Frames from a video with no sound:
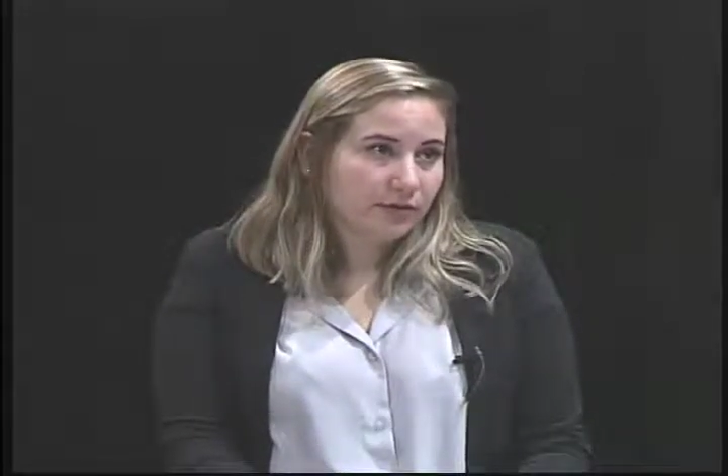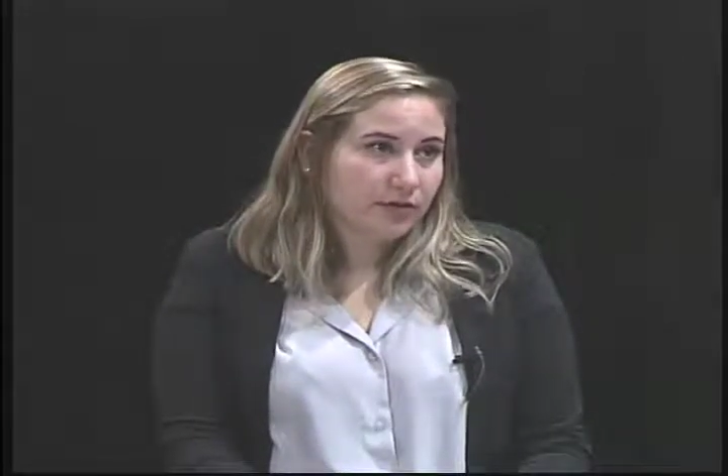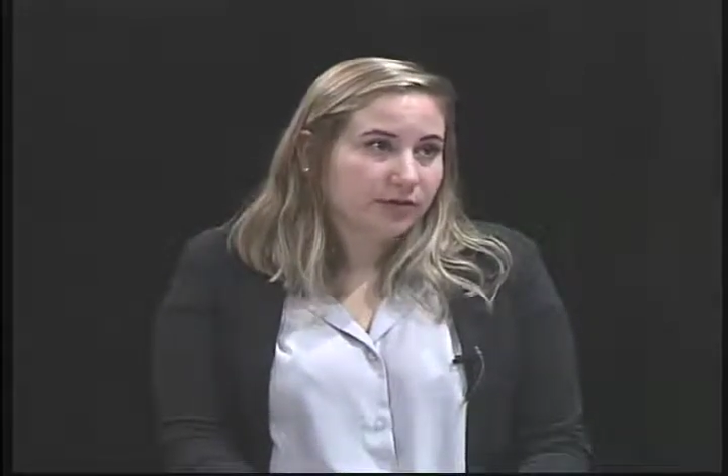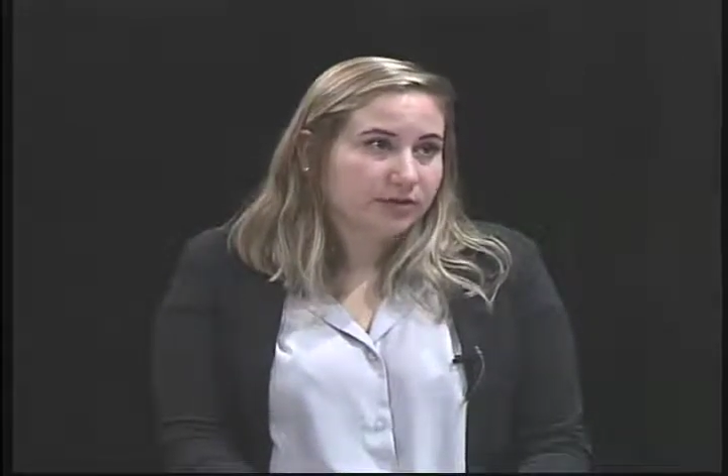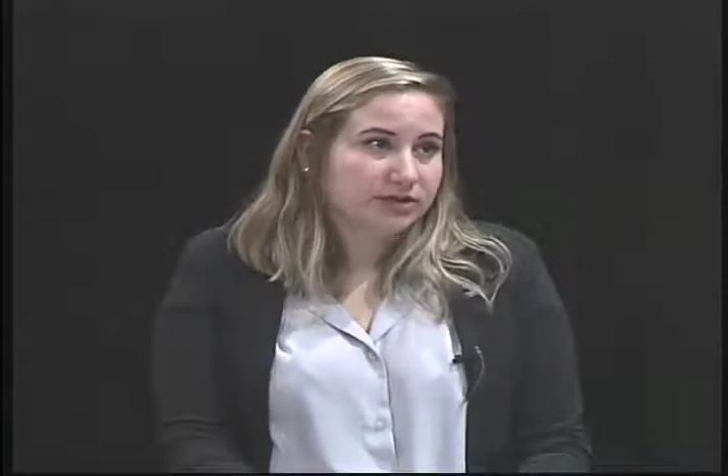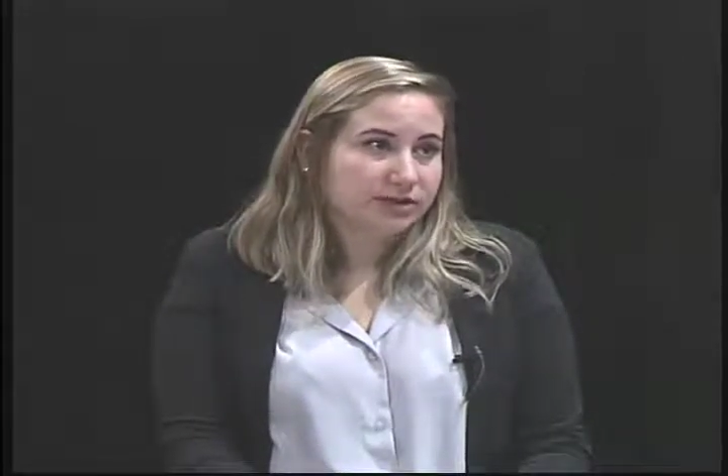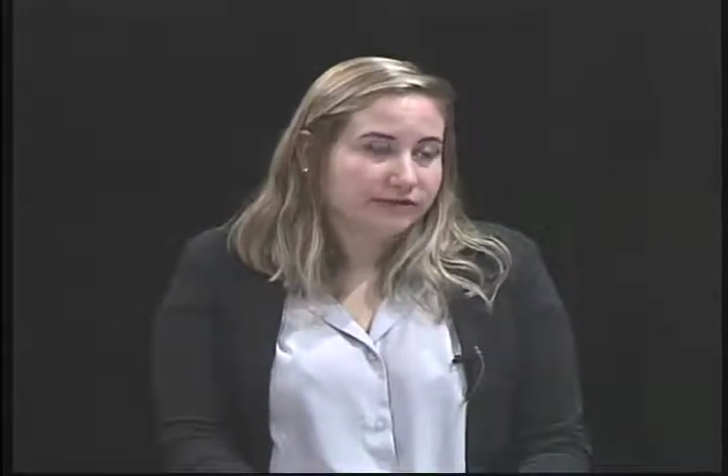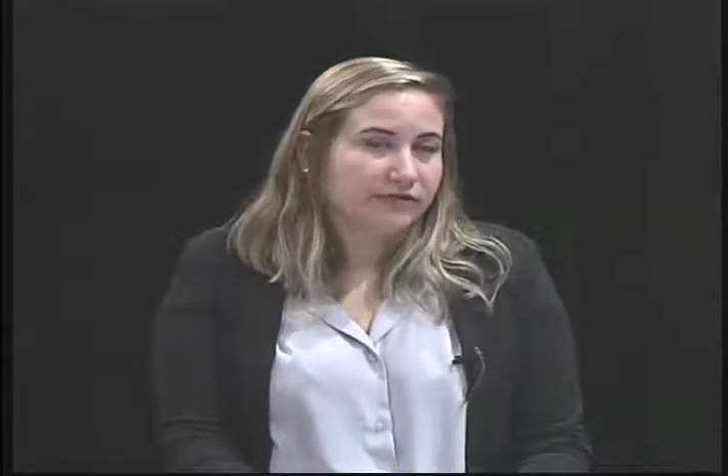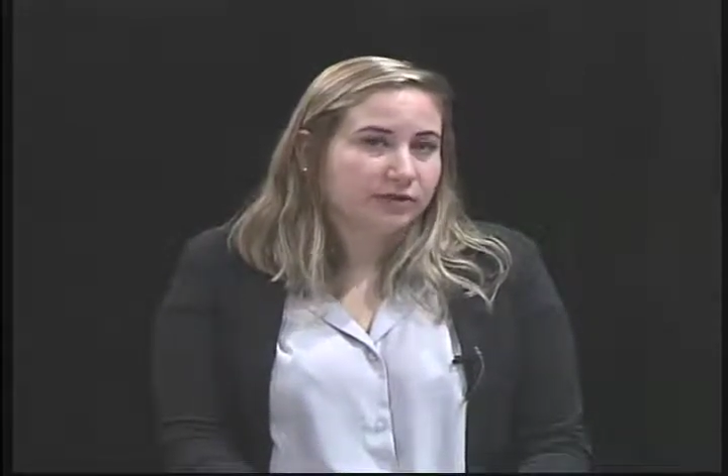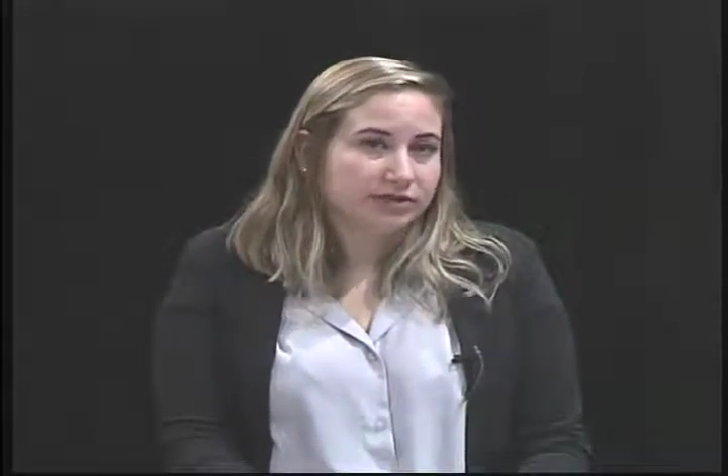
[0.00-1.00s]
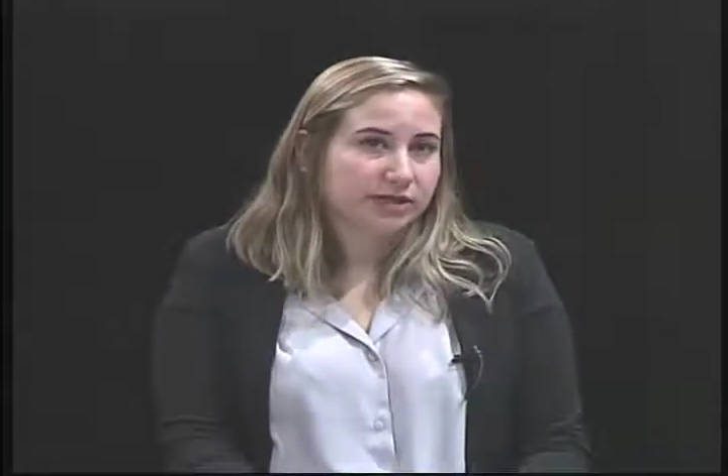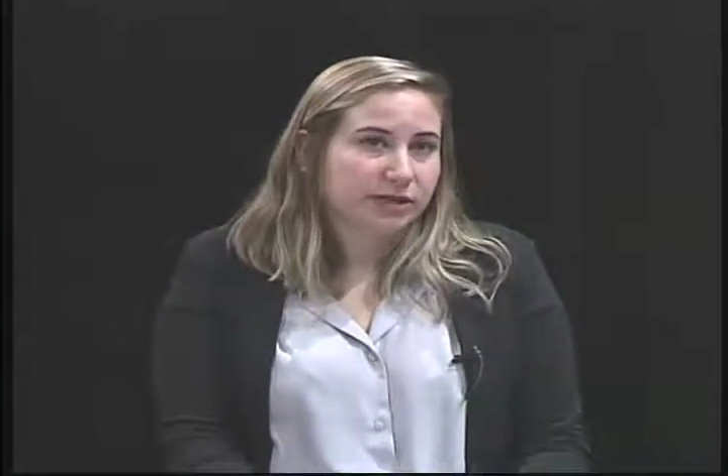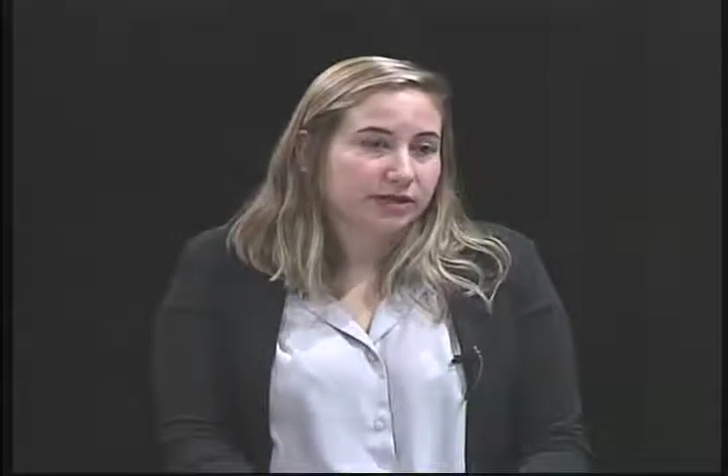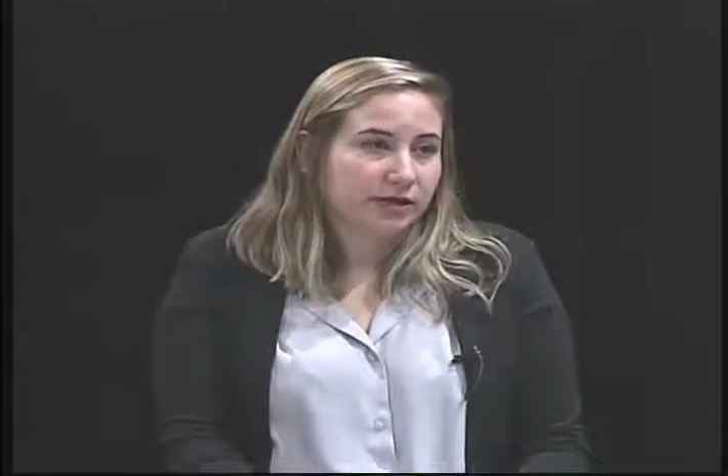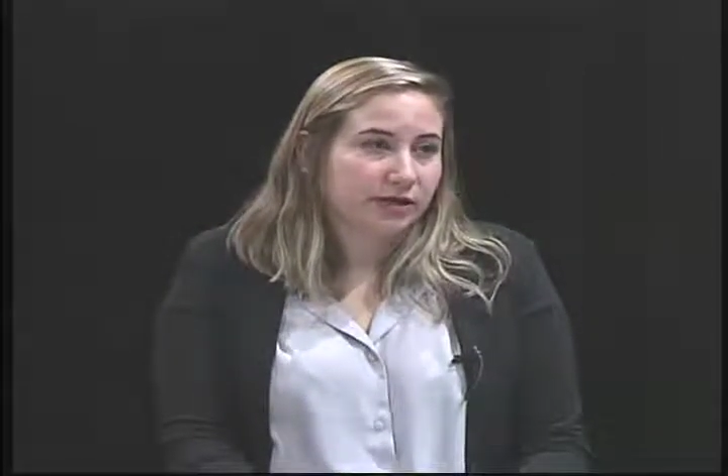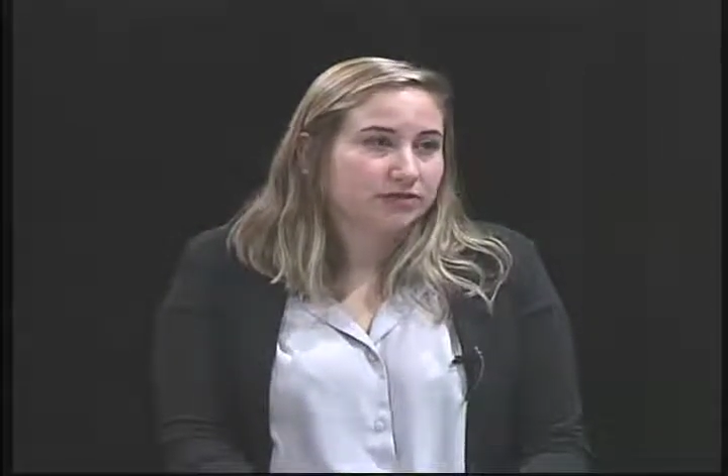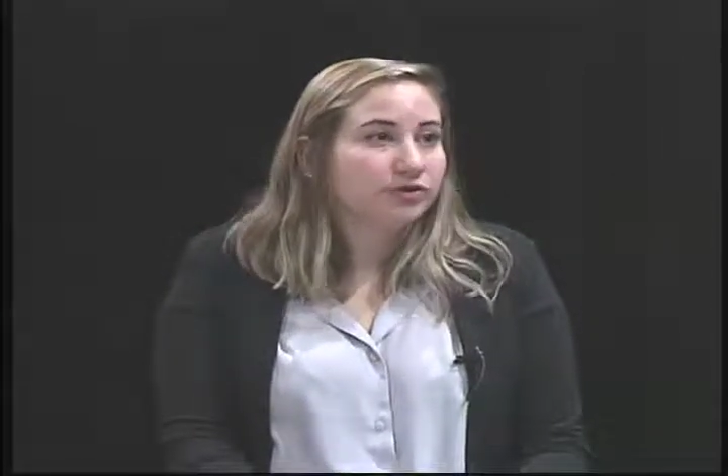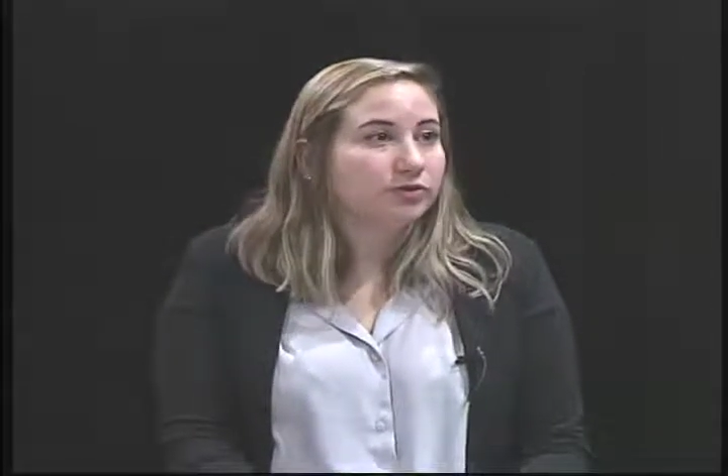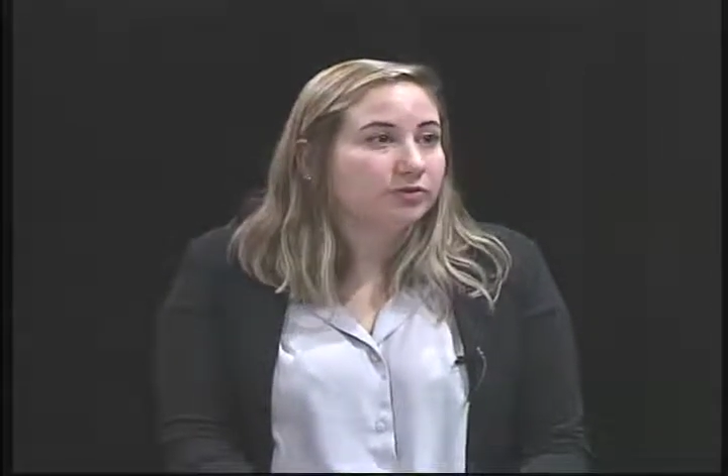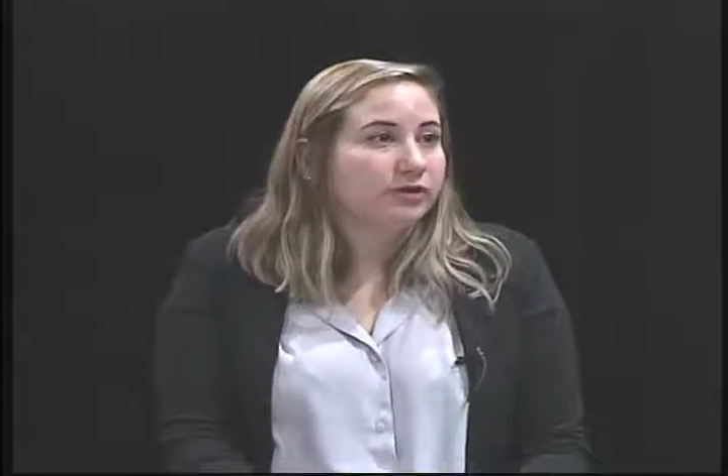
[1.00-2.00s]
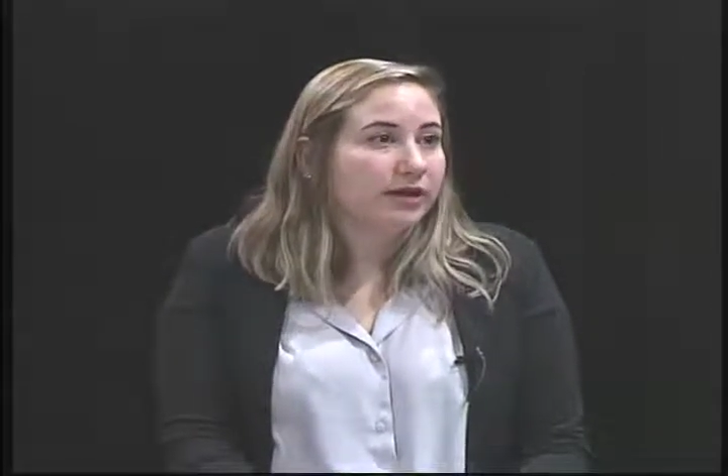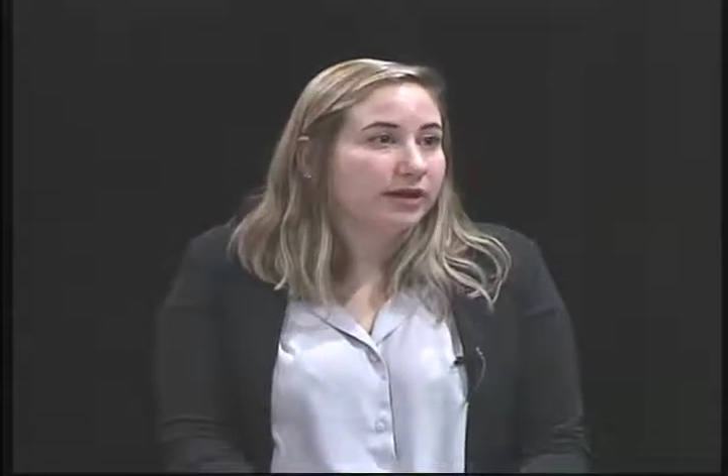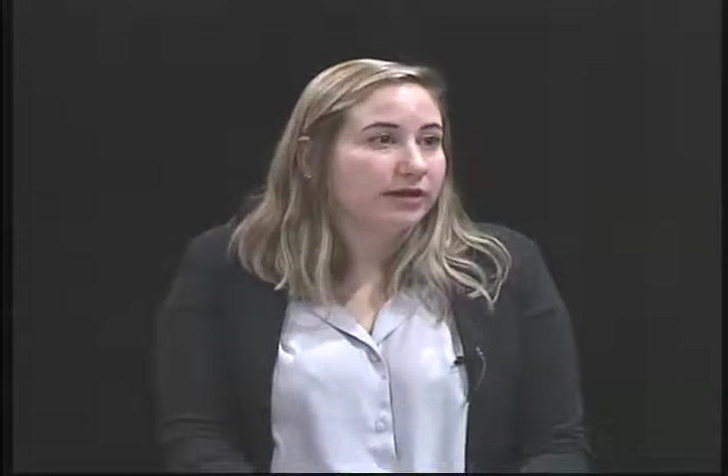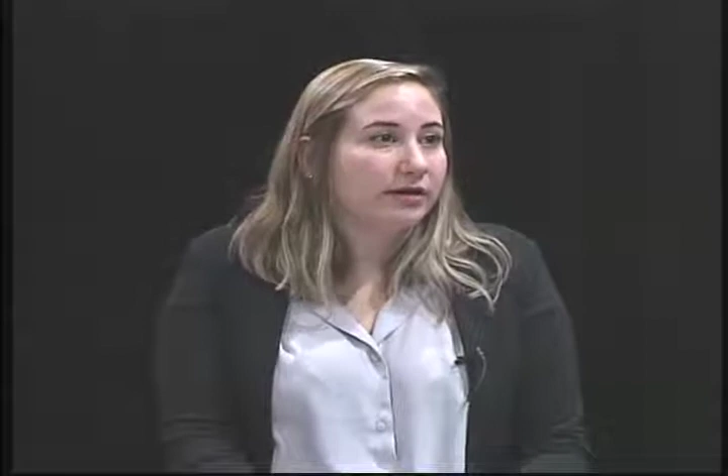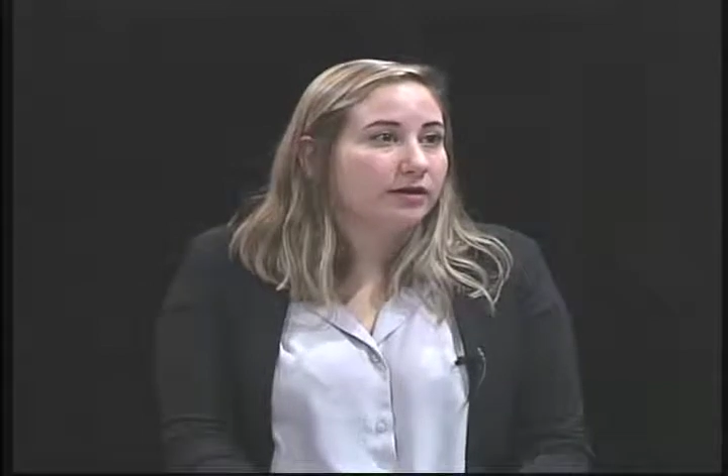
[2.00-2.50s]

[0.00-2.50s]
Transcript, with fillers: uh, a ch false charity, to the